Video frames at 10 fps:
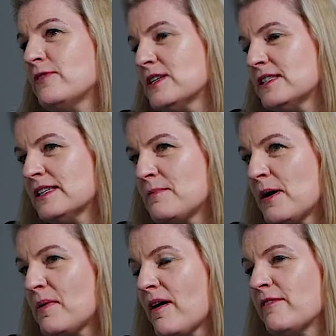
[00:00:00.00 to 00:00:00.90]
first set
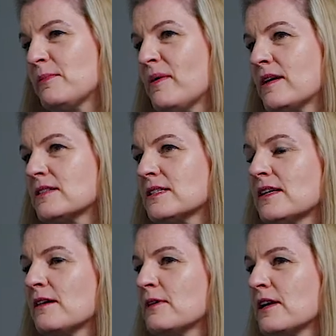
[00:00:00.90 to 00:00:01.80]
my private practice
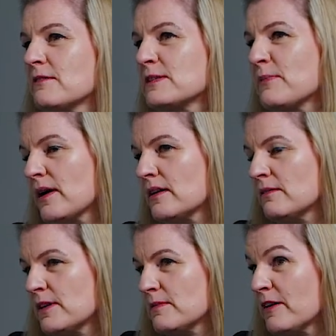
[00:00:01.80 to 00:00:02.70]
up when I was
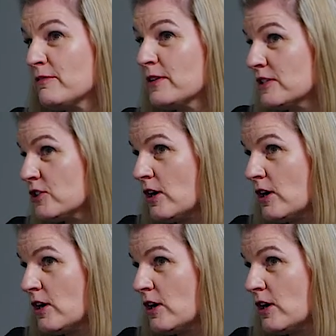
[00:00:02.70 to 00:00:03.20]
pregnant with my first